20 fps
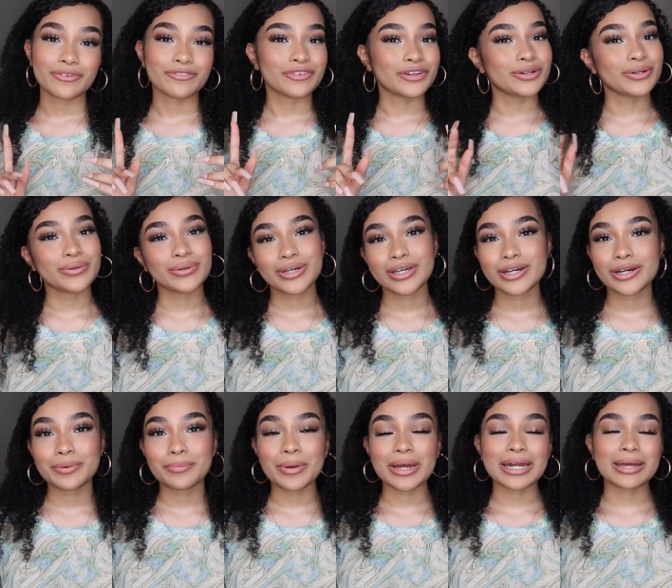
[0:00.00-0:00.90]
If you're new
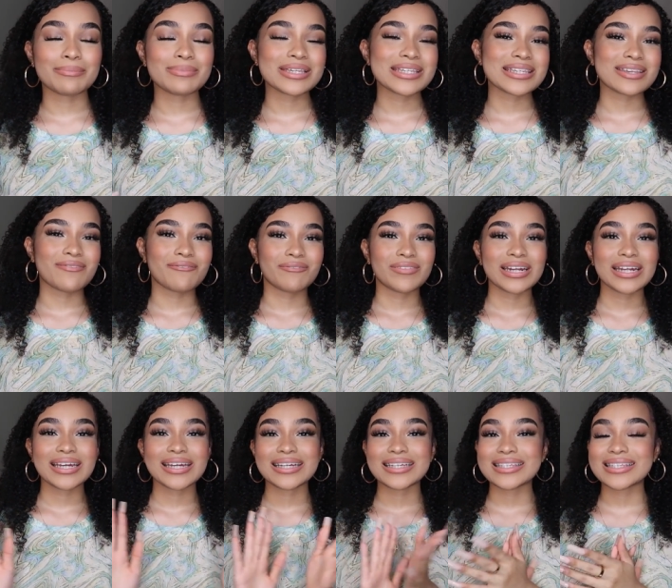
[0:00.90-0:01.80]
here, my name is
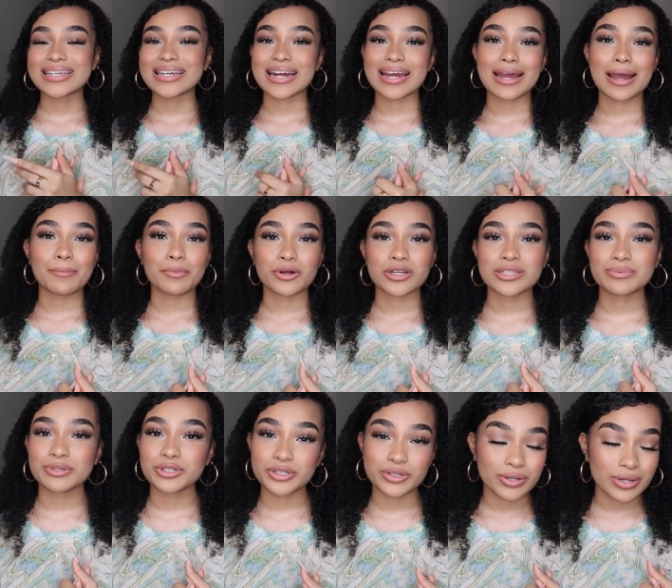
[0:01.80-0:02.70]
Symphony and today I'm going
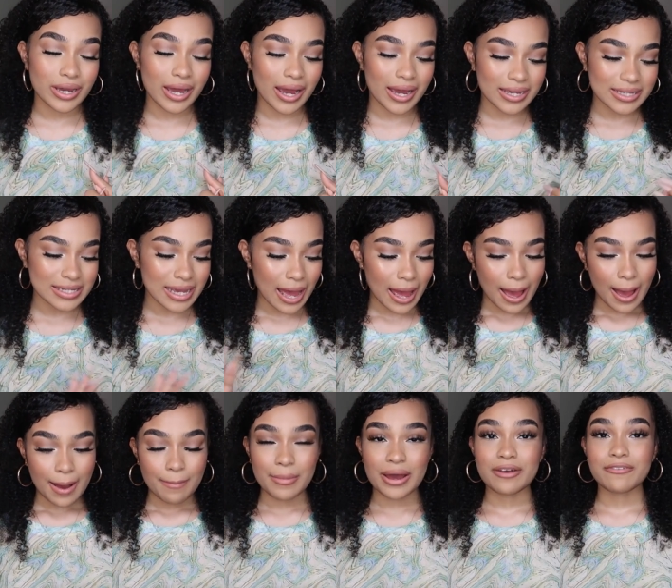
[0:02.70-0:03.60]
to be showing you guys
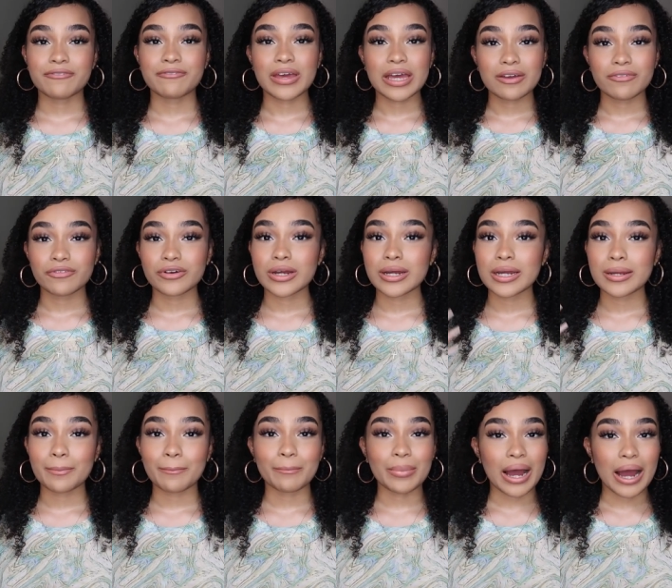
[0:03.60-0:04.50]
my
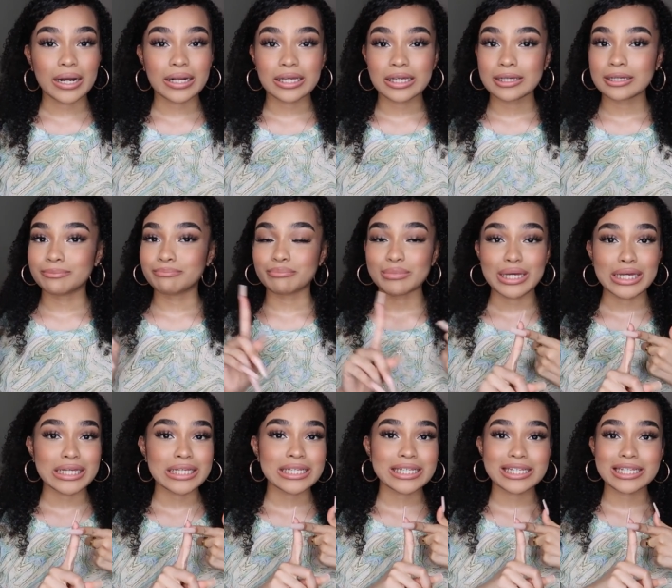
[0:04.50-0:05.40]
favorite body
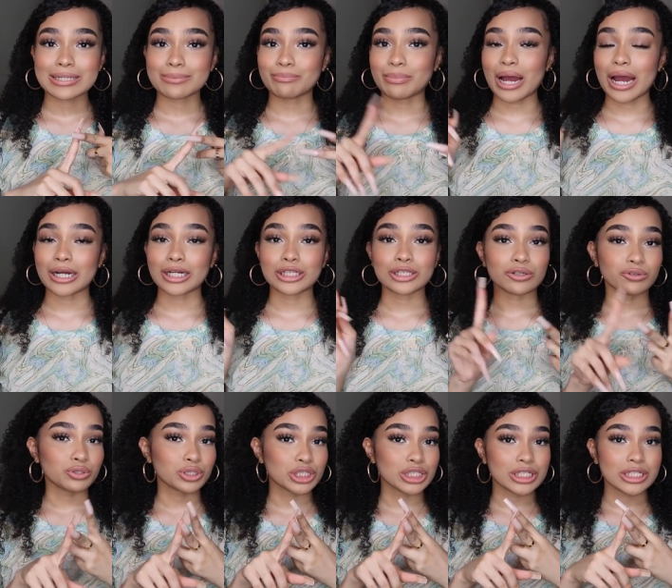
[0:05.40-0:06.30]
mist, body
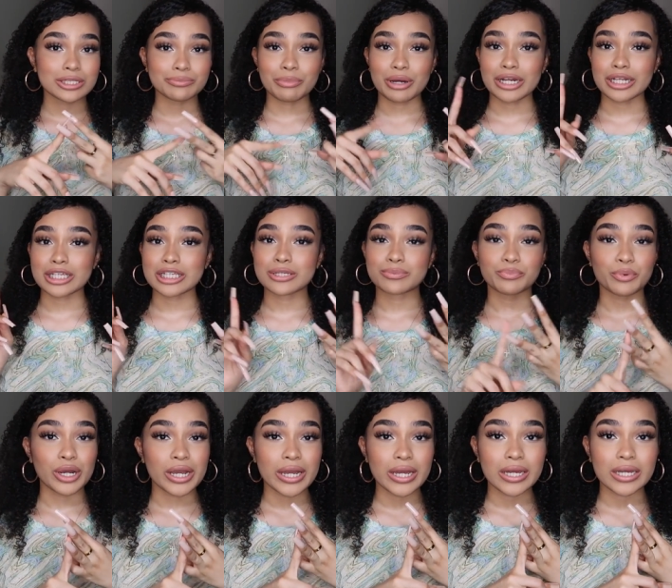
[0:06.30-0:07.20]
lotions, body
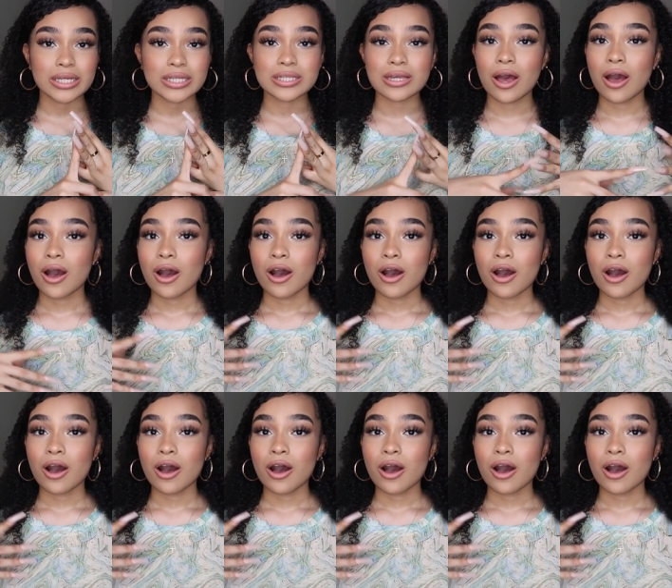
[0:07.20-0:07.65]
sprays,